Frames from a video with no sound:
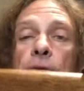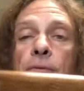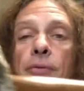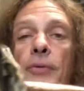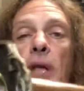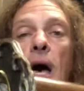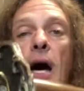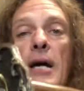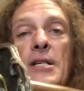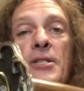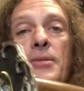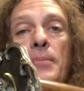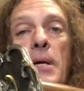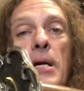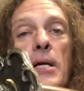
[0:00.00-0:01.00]

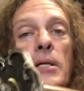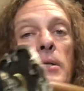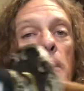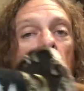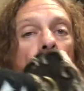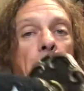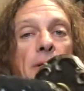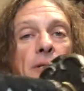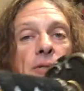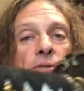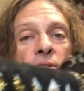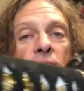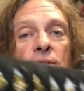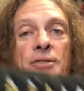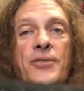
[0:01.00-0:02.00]
nice, man. I mean,
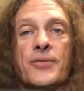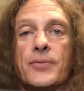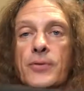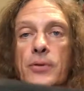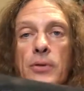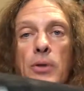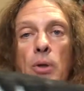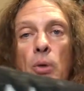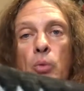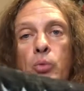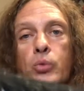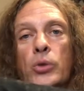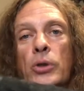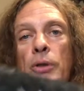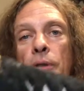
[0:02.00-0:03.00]
just a
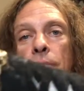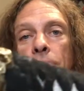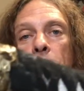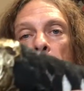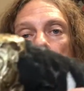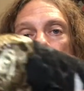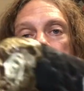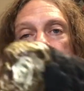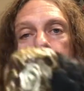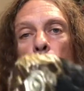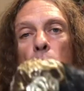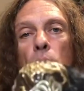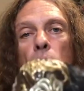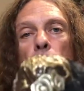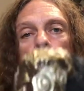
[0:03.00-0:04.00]
really nice
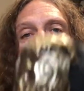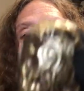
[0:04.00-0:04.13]
sword.